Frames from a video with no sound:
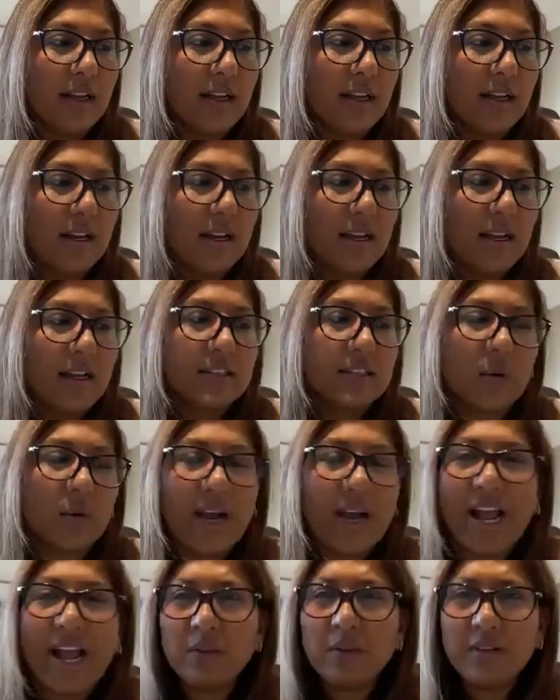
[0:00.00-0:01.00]
So how
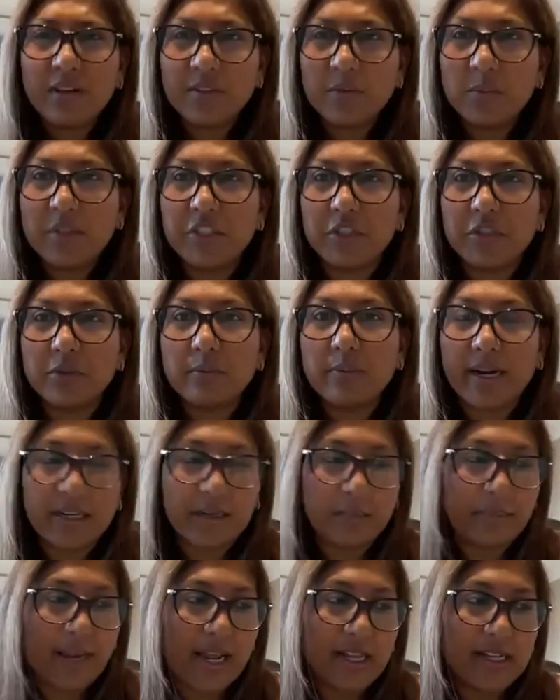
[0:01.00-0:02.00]
long would you
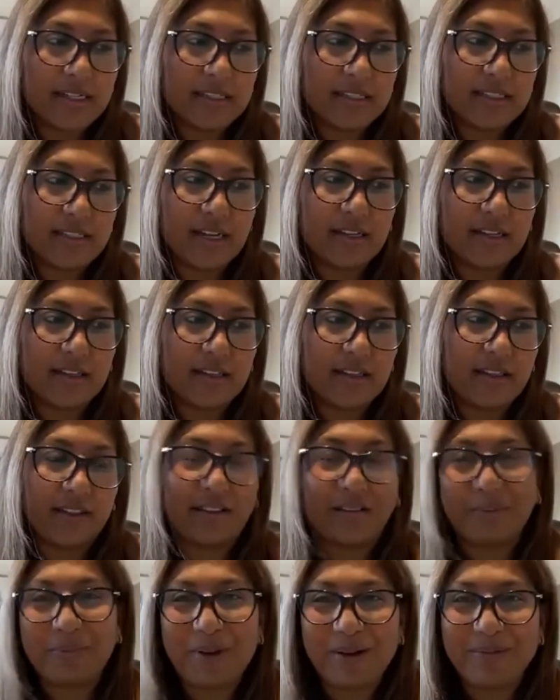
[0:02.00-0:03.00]
recommend,
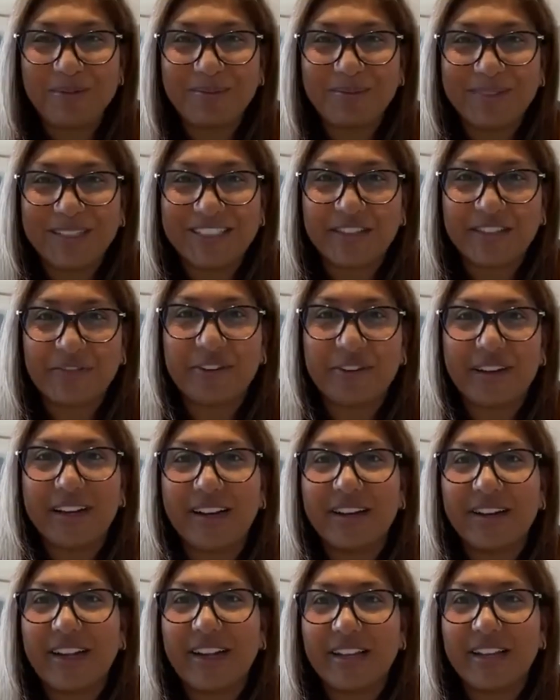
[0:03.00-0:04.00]
this is probably
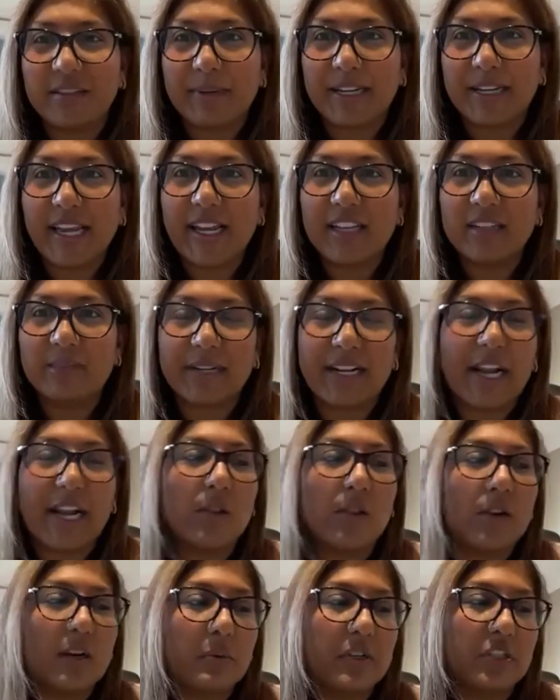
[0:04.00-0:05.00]
differing case by case, but
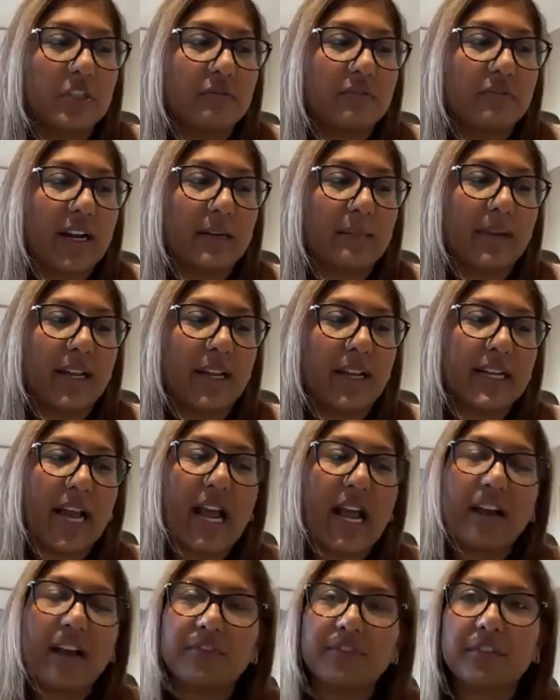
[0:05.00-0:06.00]
how long would you recommend
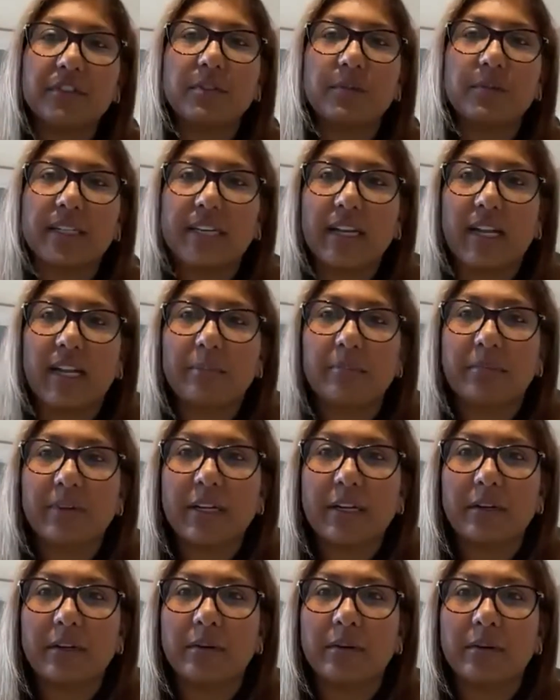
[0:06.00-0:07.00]
after doing an
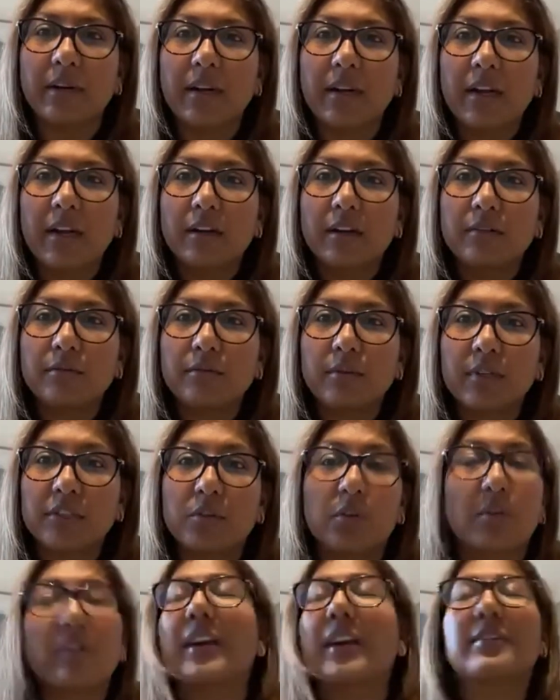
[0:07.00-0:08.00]
embryo,
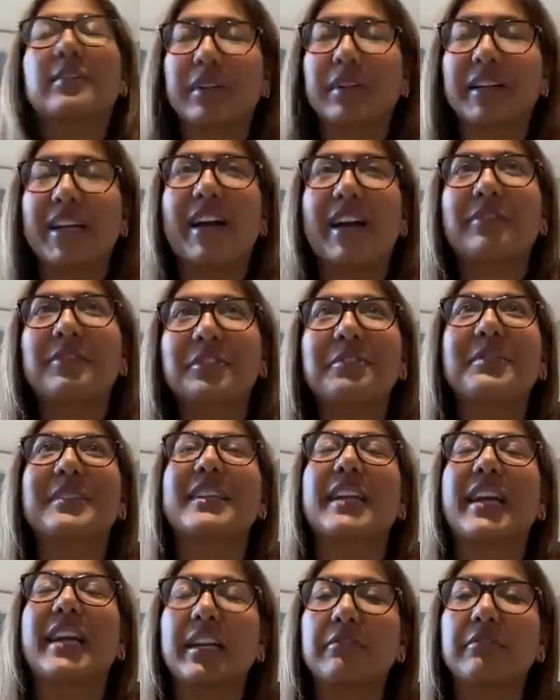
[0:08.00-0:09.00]
after
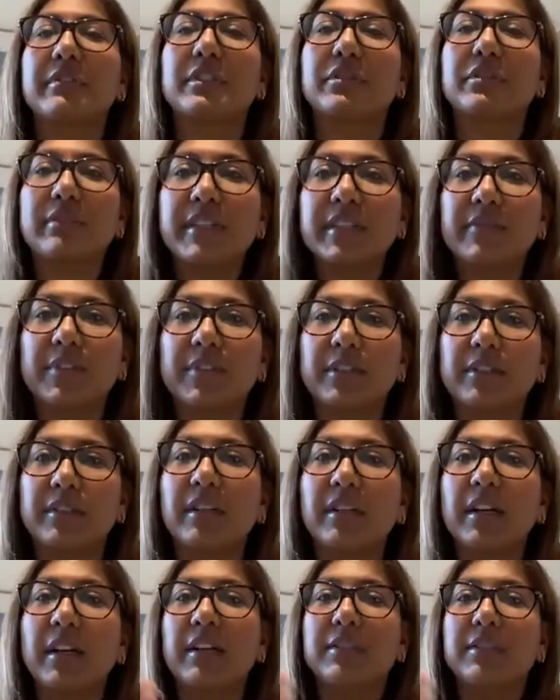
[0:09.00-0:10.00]
doing an egg
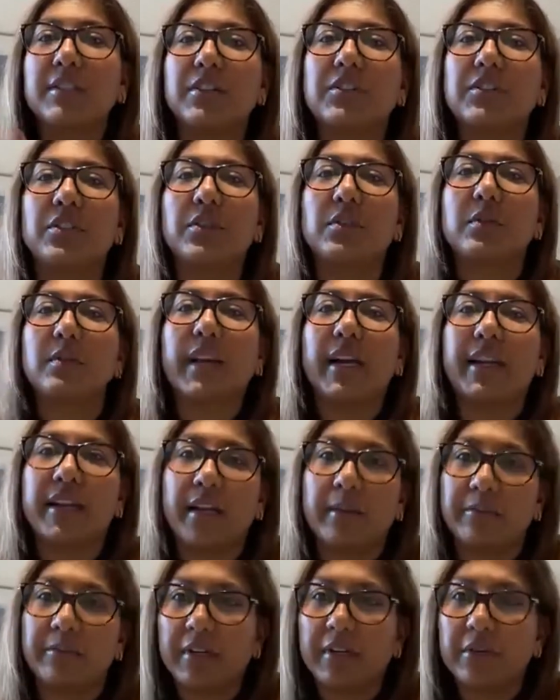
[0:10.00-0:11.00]
retrieval to do an
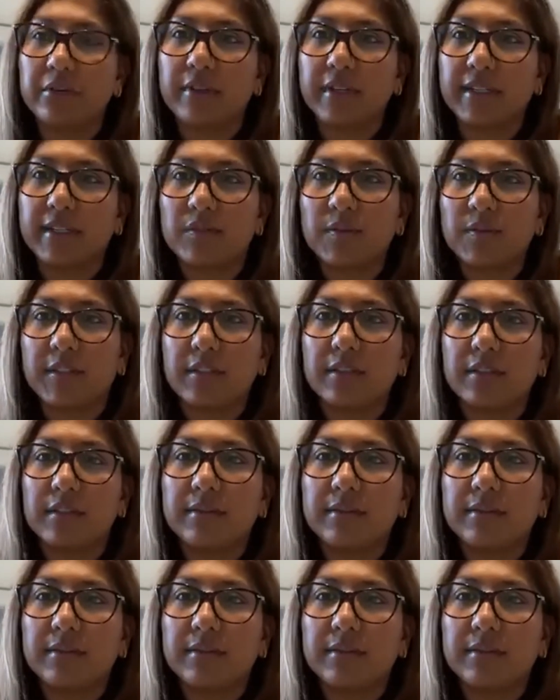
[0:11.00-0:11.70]
embryo transfer?